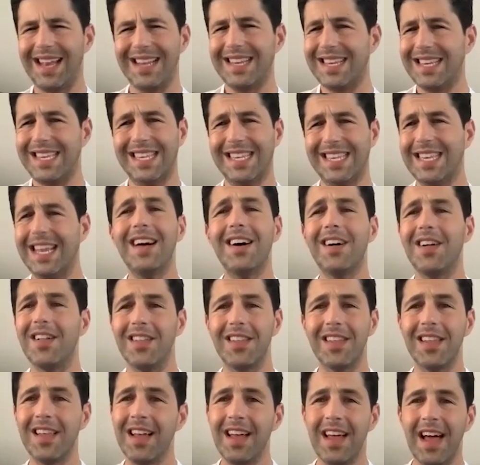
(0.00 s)
And
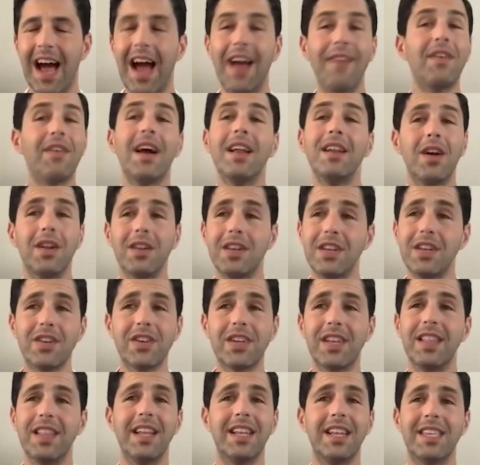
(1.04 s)
still, I've got an
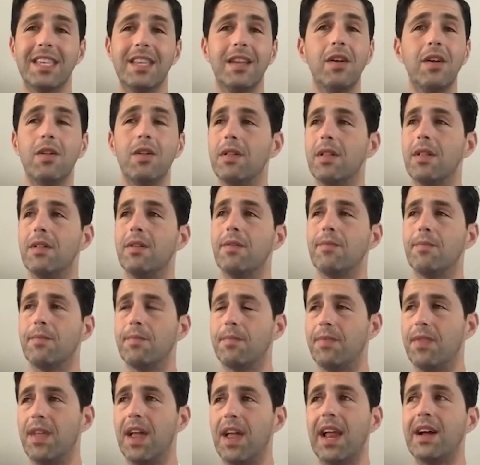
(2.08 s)
audition that
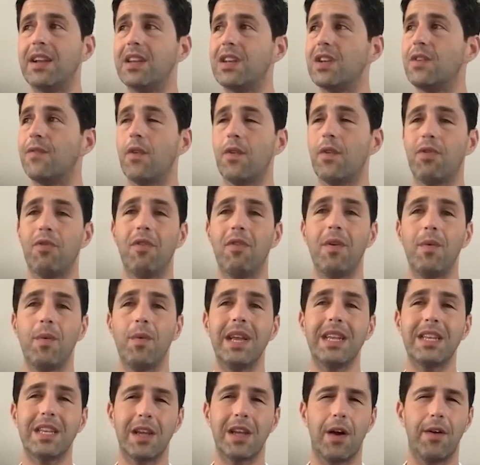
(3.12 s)
I auditioned for 3
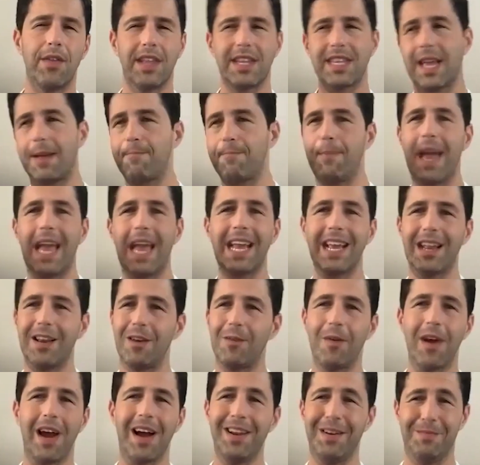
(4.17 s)
weeks ago that's like
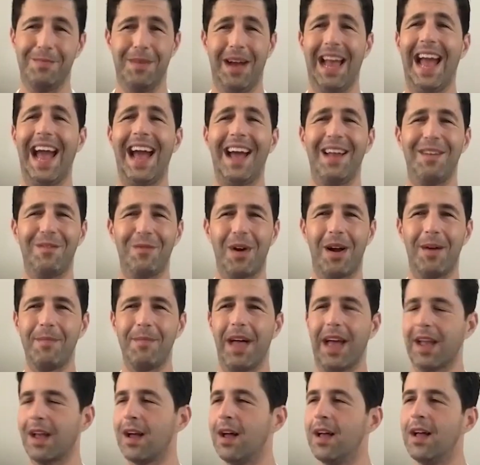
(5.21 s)
banging around in my head where I'm
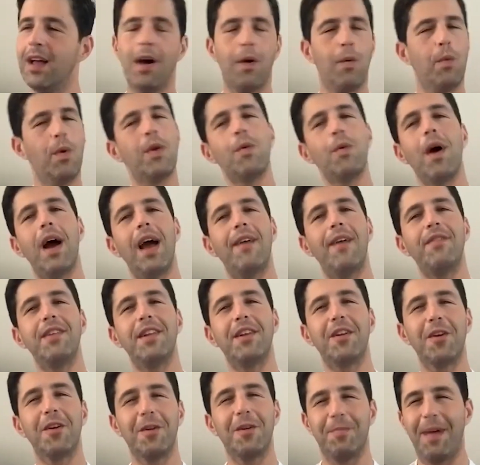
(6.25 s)
like, when do I
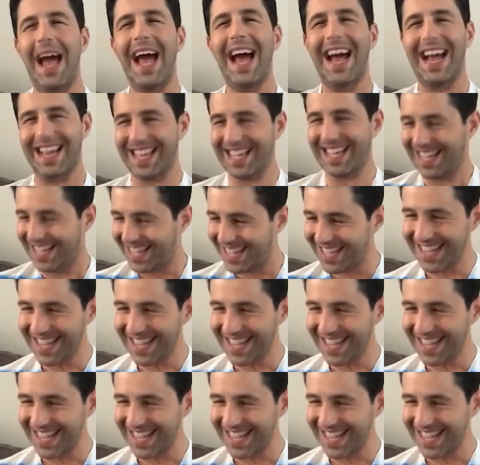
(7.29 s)
haven't heard back?